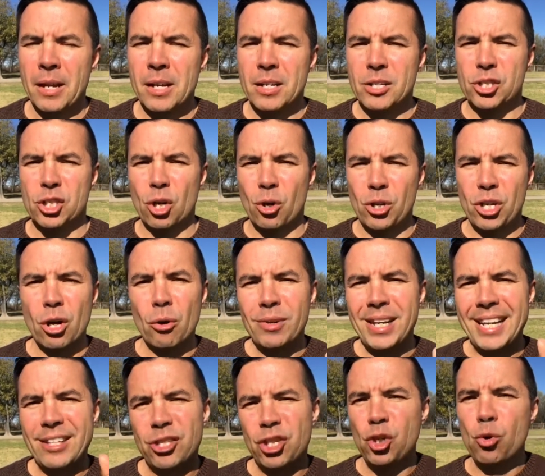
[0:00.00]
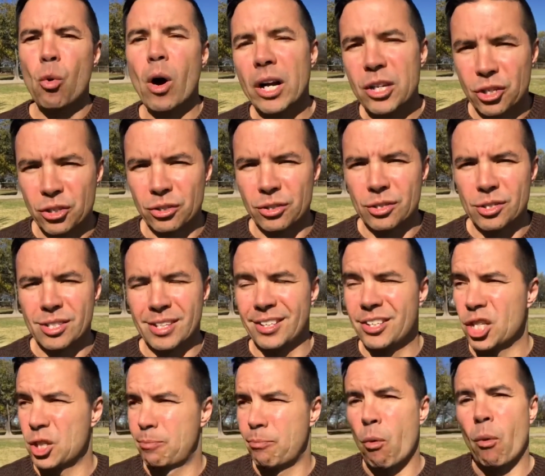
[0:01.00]
So you don't need 2 ushers to
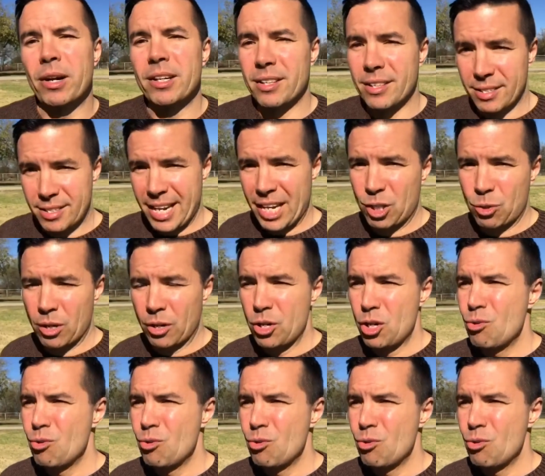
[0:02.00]
just point to the sanctuary.